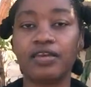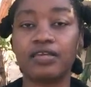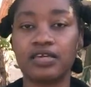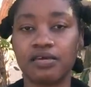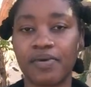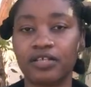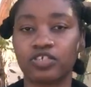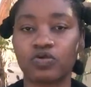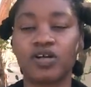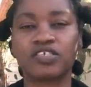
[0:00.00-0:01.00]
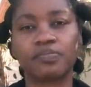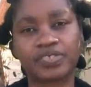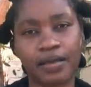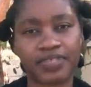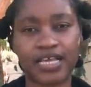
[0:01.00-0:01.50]
neem, and so on.
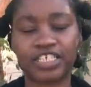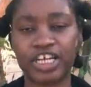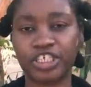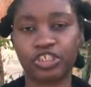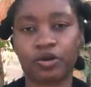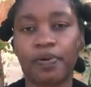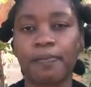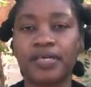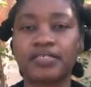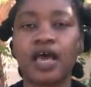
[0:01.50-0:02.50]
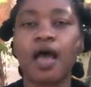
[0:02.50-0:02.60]
Sometimes I change it up a bit.